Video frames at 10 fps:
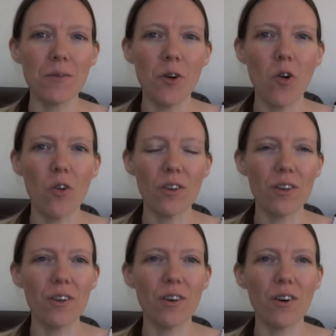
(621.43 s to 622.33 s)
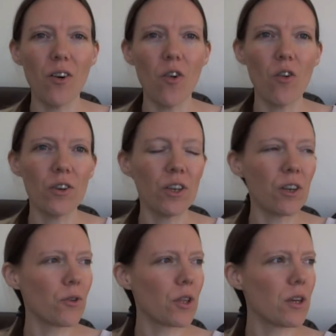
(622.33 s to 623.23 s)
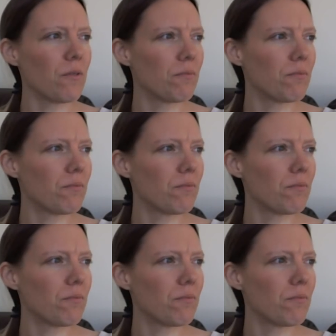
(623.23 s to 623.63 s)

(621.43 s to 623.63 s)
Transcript: and you know they're